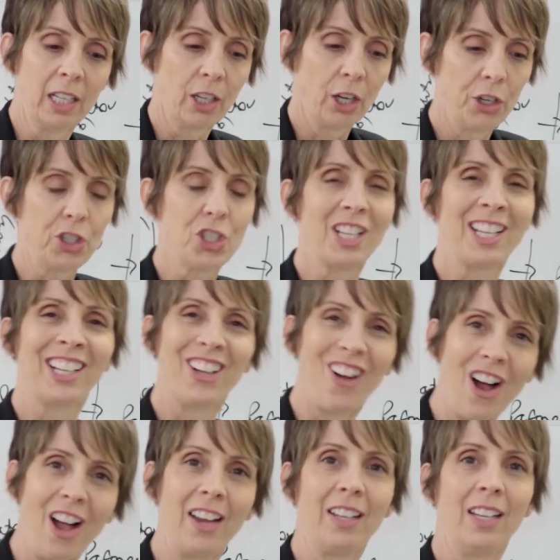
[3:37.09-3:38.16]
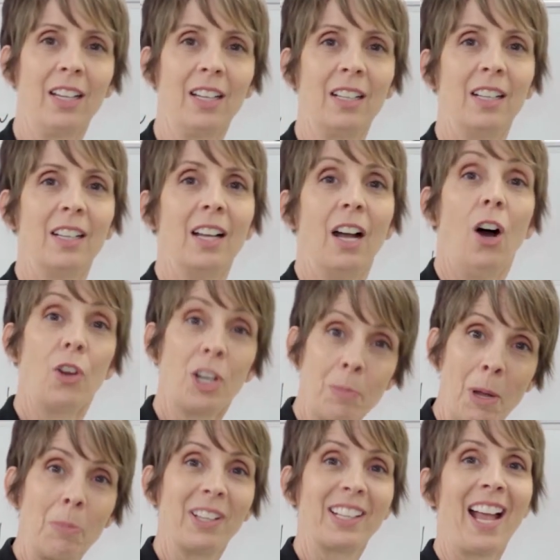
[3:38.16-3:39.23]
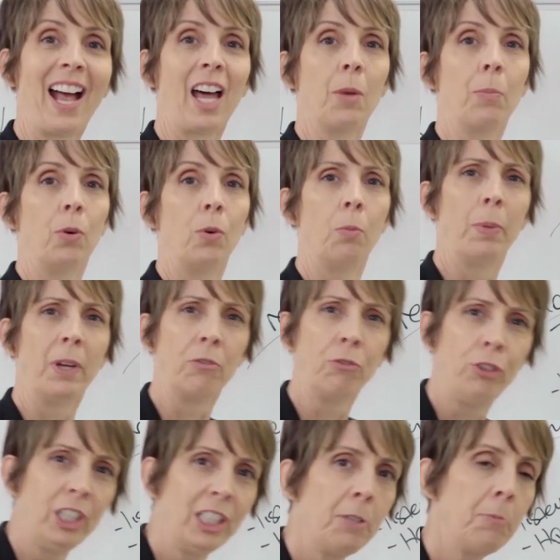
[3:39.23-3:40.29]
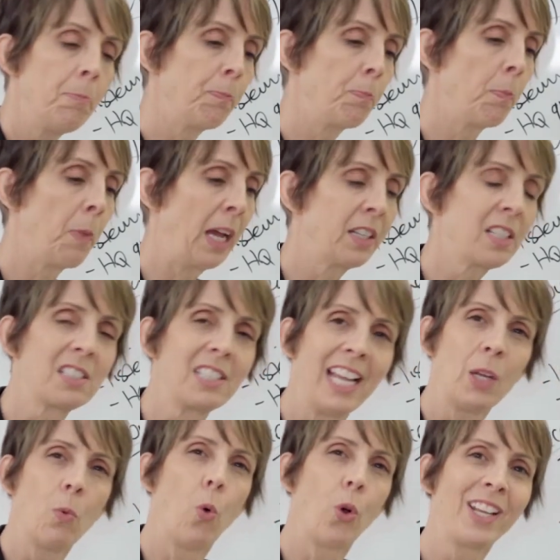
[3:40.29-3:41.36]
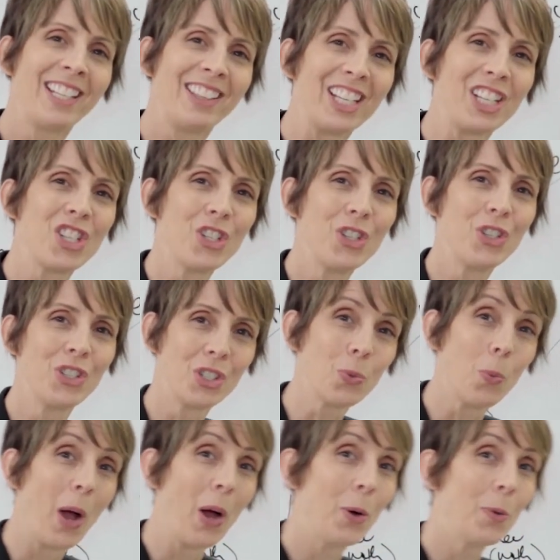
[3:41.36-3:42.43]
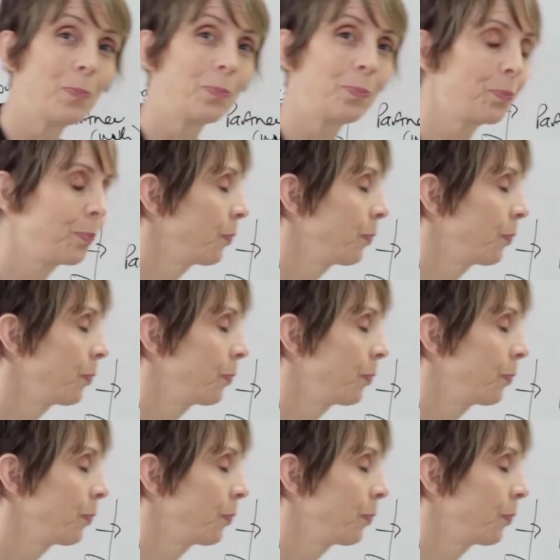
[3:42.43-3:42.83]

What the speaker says: coaching, guiding, holding people accountable, but really understanding, walking in their shoes as well.